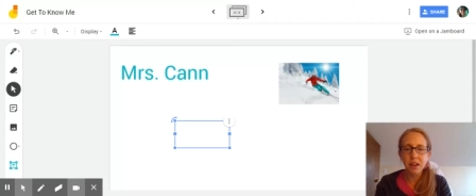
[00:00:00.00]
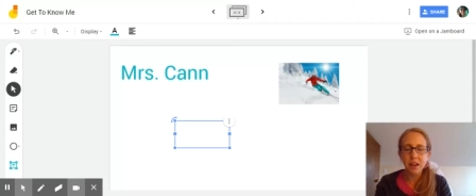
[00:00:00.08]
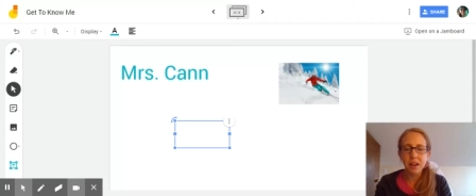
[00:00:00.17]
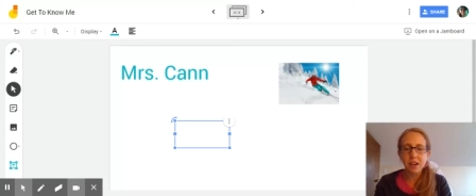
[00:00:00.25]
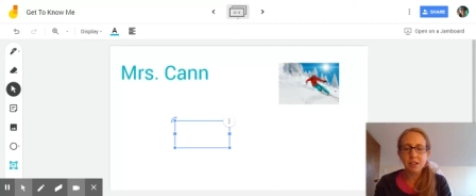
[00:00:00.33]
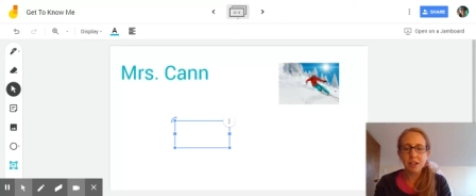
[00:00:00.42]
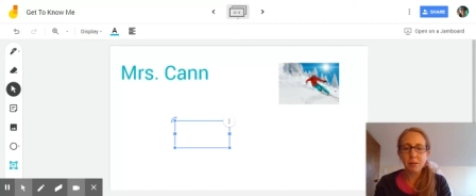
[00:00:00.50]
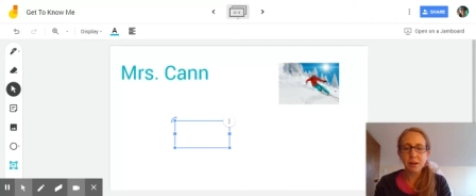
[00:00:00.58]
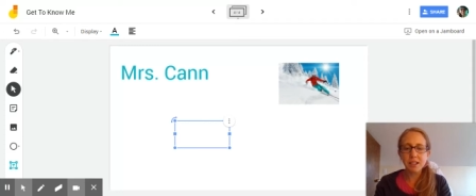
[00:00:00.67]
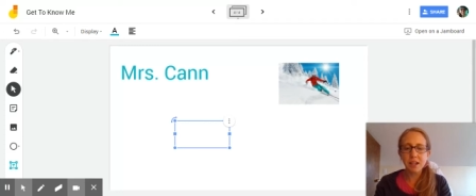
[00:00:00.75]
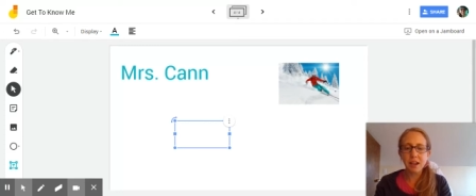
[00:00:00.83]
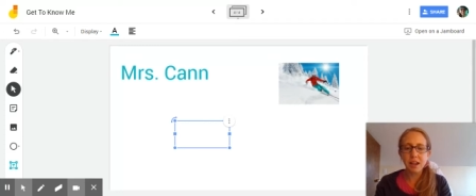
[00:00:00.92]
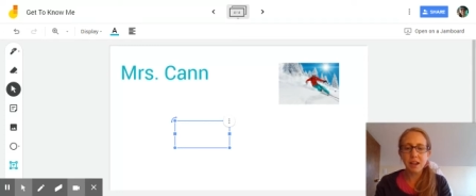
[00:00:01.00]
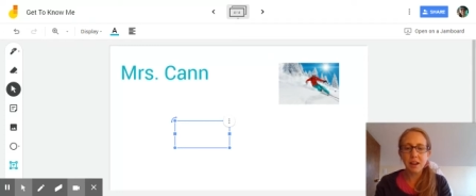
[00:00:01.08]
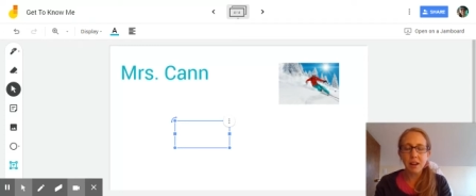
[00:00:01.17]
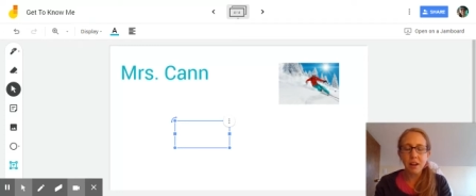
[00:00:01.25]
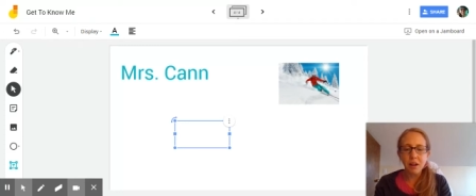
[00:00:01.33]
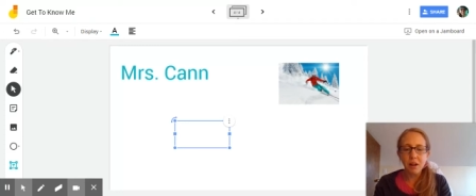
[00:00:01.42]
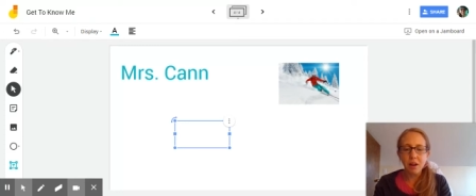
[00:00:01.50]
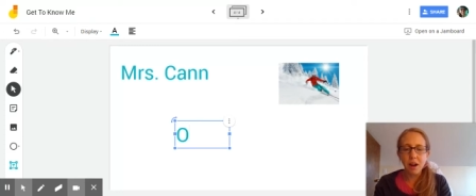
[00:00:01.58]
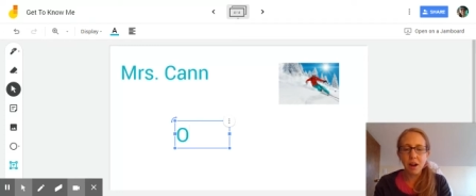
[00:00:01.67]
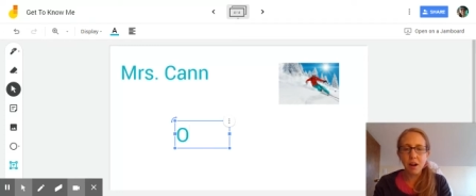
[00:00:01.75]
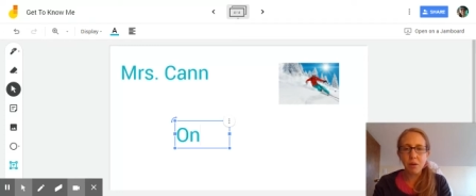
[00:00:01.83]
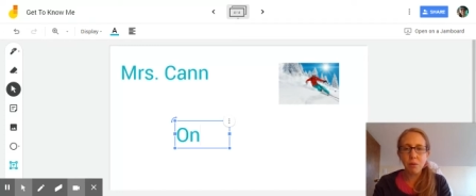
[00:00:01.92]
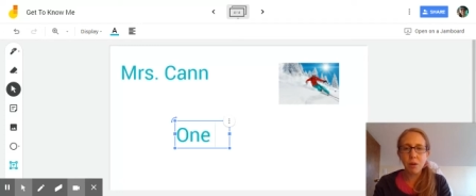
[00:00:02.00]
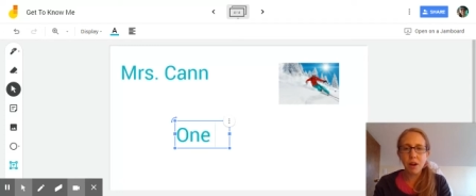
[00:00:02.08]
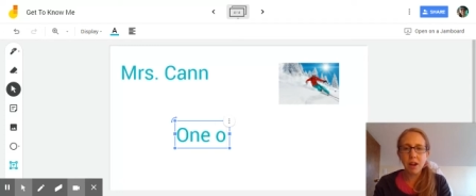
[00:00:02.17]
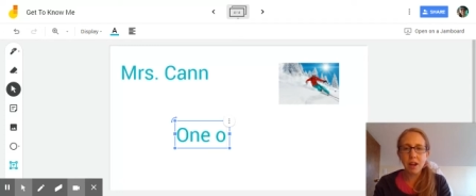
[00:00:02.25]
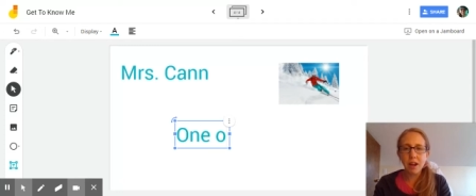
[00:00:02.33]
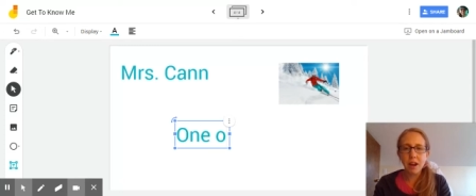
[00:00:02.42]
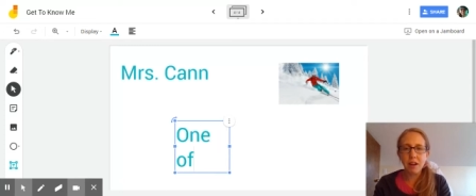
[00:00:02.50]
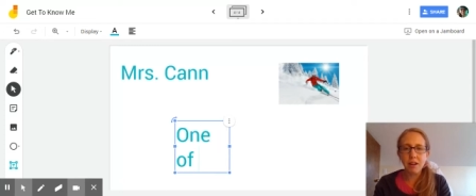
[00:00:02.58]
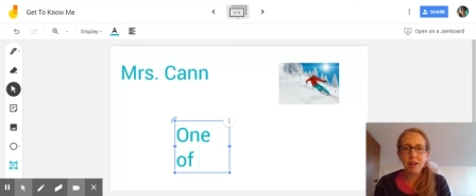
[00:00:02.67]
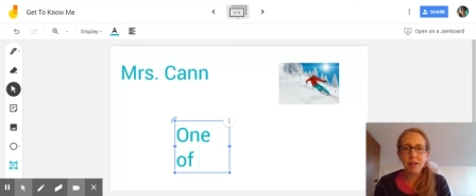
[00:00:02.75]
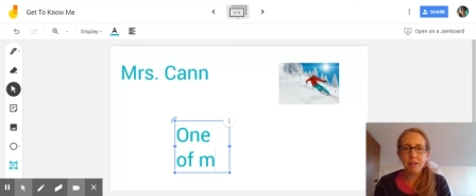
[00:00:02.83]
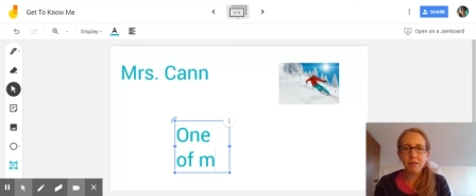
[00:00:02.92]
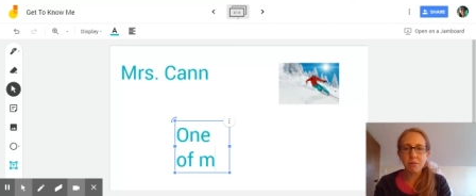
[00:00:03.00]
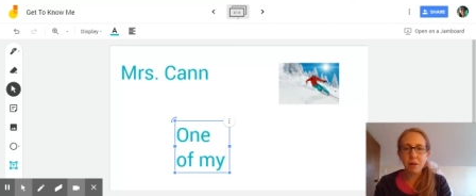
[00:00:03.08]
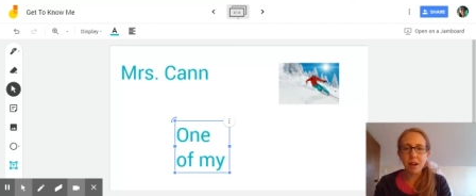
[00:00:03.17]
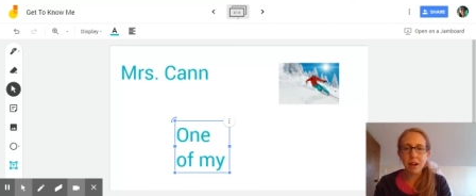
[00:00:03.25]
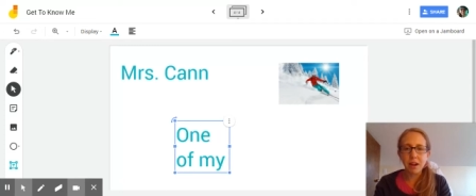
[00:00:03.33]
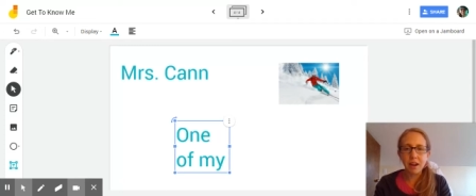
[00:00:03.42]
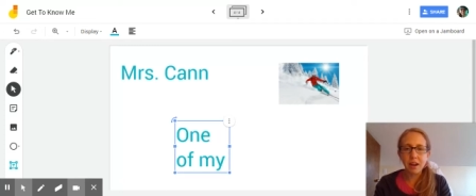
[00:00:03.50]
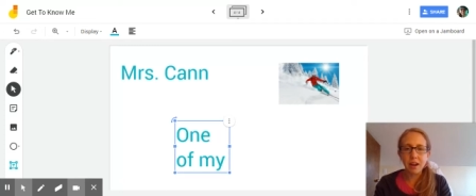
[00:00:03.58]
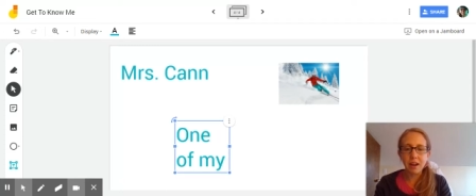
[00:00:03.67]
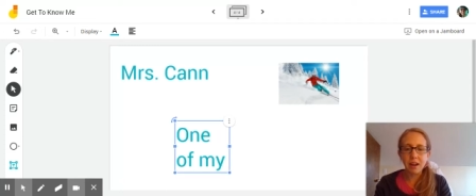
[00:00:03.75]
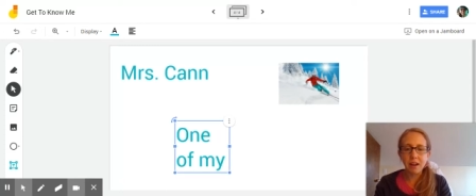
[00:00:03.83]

I'm going to say one of my